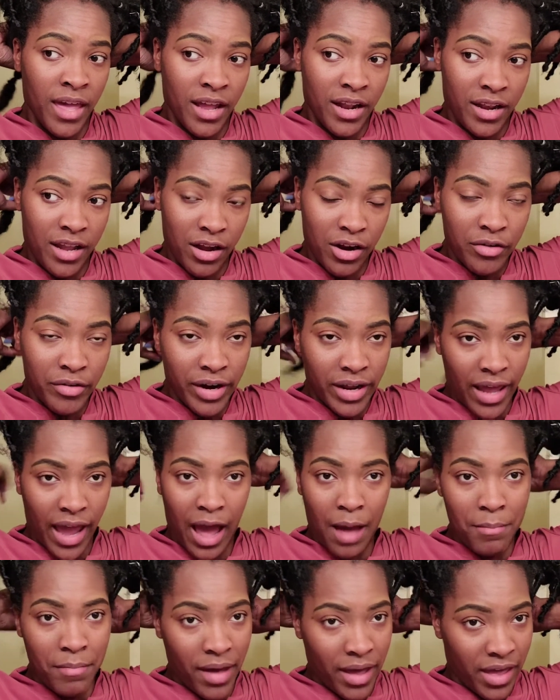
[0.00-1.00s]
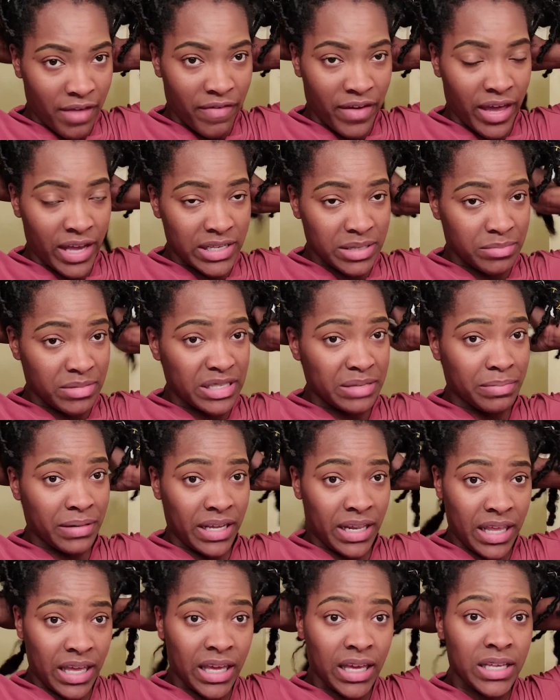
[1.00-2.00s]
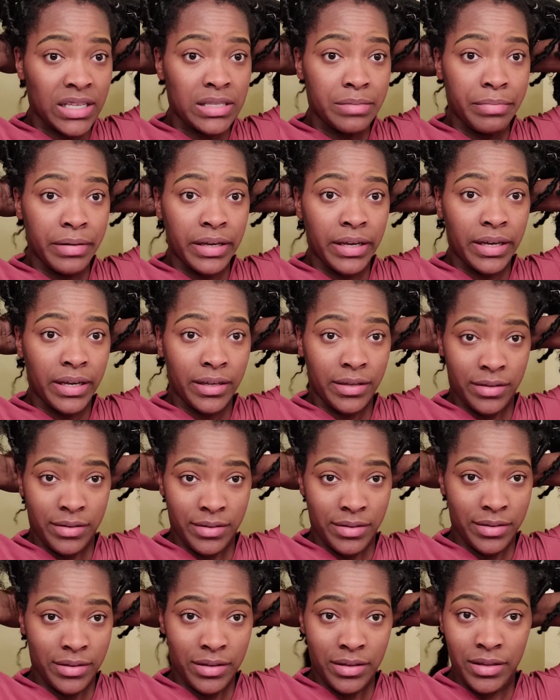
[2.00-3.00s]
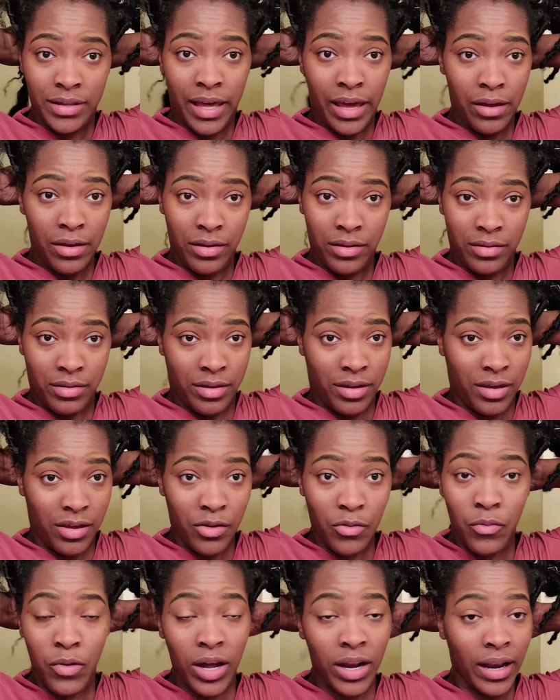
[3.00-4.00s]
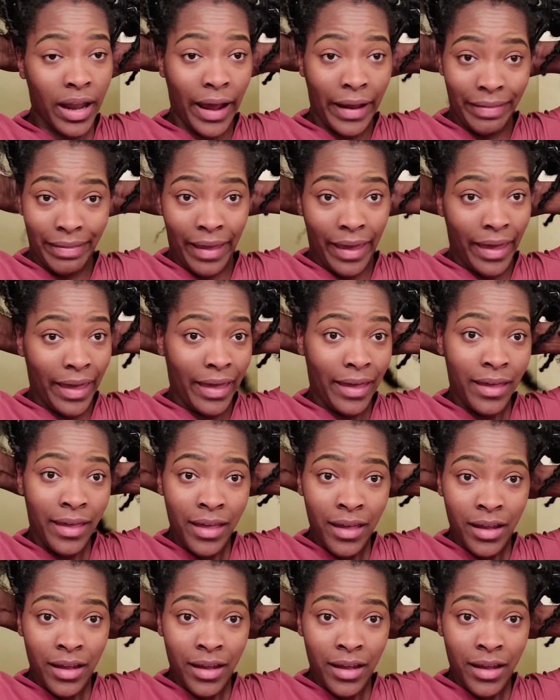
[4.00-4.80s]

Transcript: Now, granted, I might have had some split ends, but it wasn't like that.